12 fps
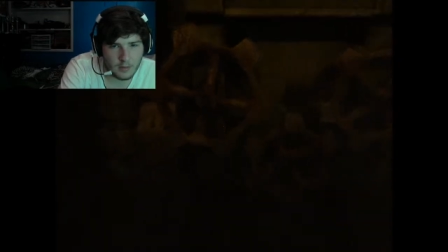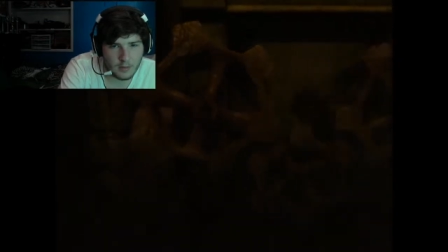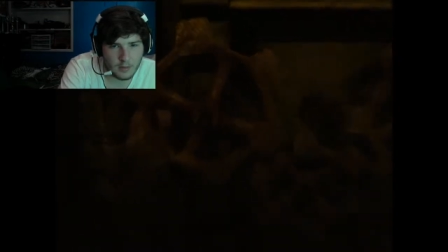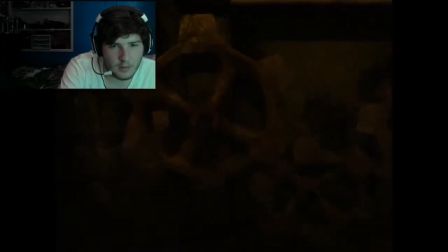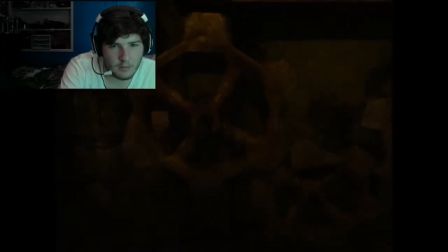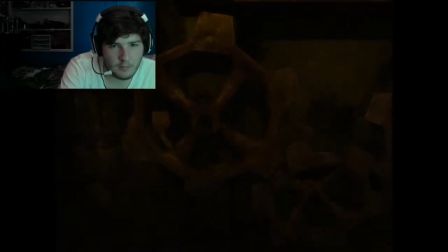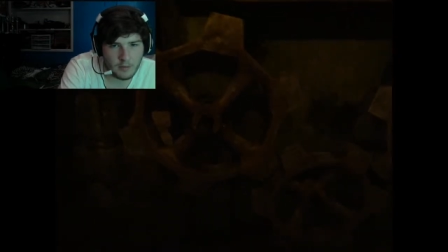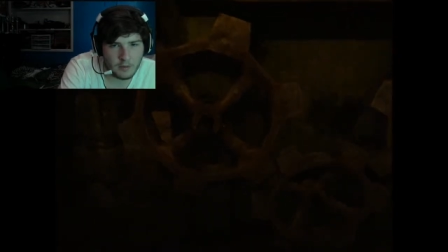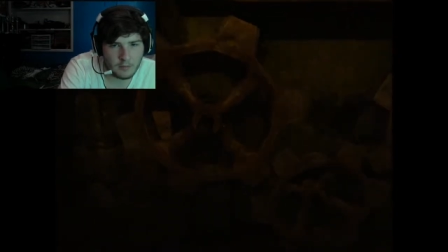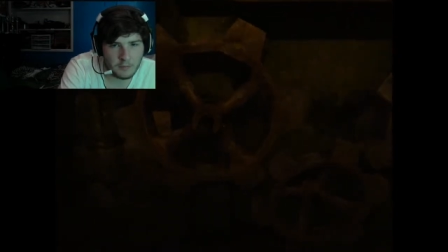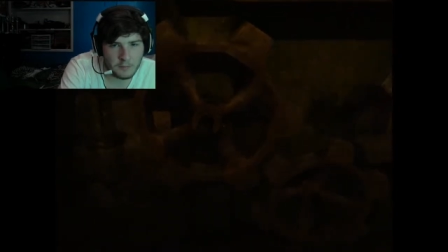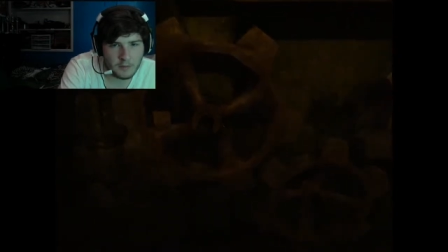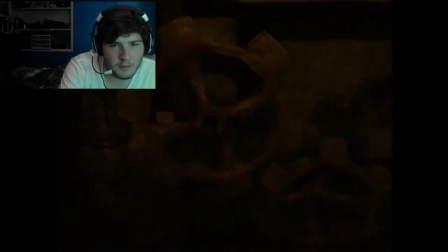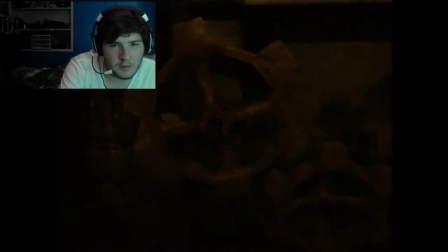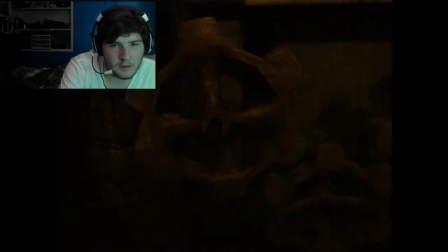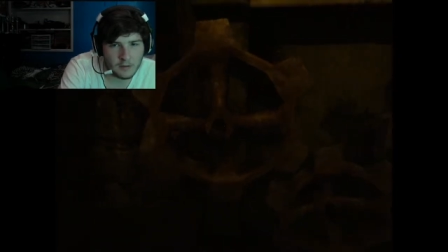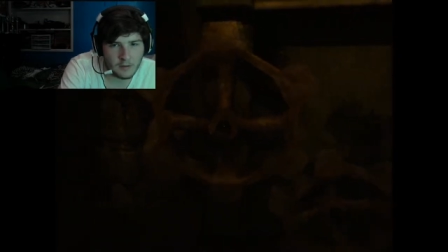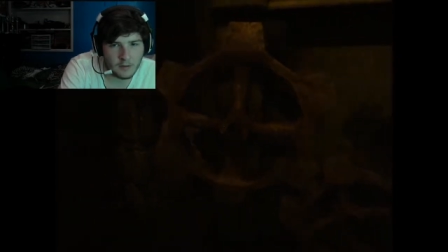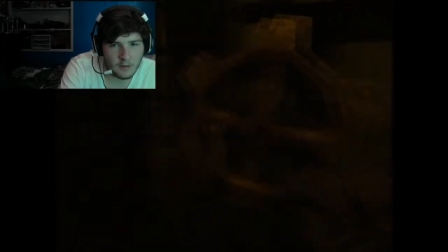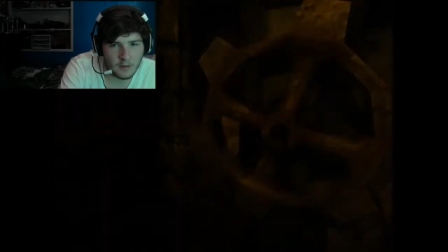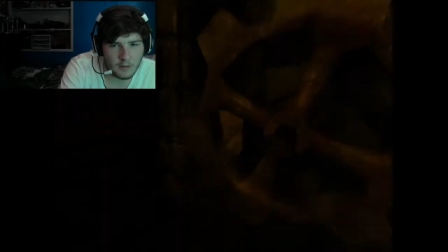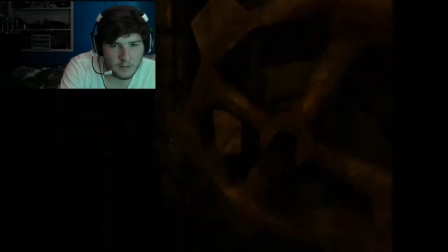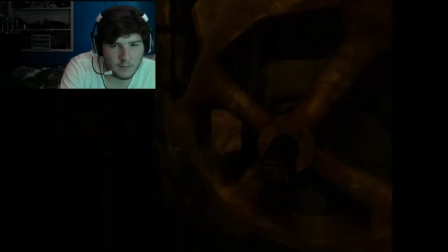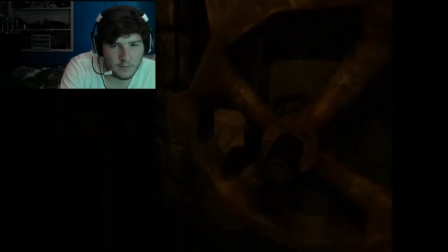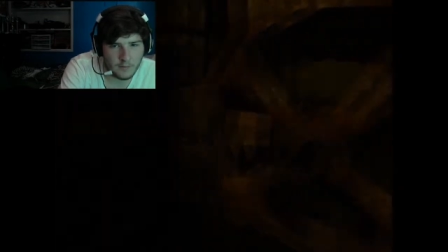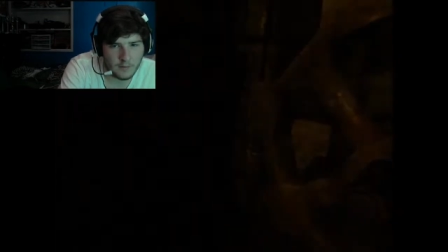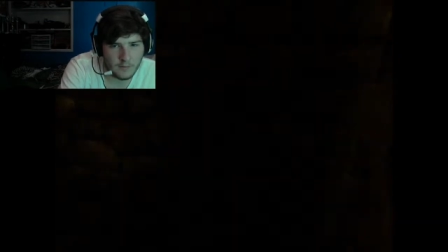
because we put the gear on and stuff. Yeah.